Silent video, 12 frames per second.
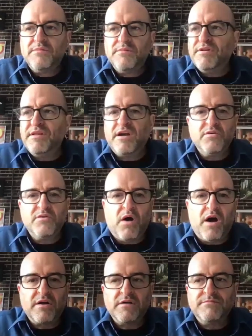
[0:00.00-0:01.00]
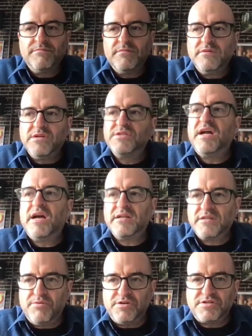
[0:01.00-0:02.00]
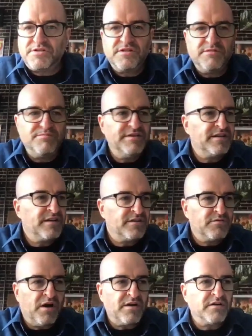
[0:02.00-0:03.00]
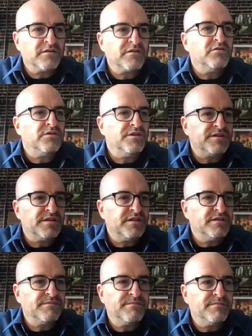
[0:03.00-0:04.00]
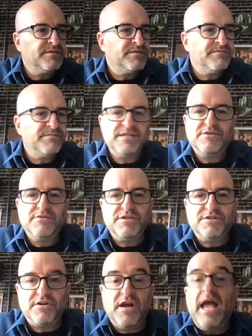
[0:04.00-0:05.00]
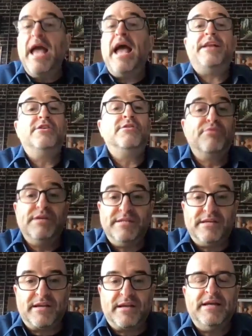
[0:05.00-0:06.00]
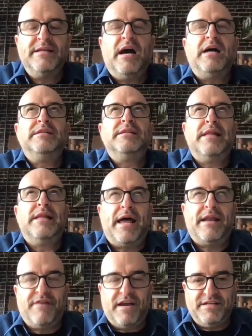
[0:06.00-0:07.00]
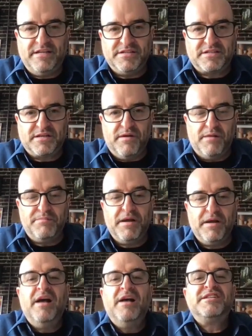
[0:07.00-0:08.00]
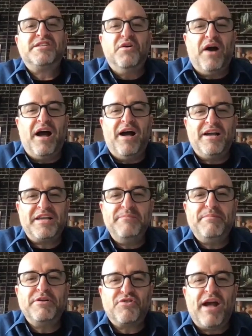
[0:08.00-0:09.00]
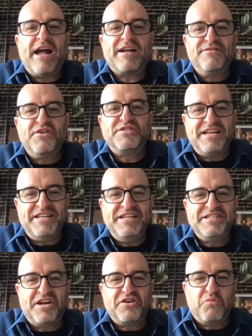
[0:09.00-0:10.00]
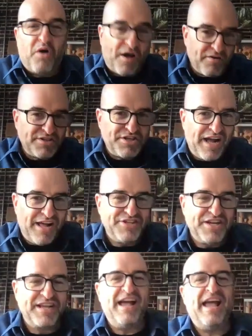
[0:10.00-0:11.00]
You're breathing underwater. There's an octopus. You're breathing underwater. Cool. There's a sea creature. And you're breathing. A lot of ideas come up. So keeping track of those ideas underwater is challenging.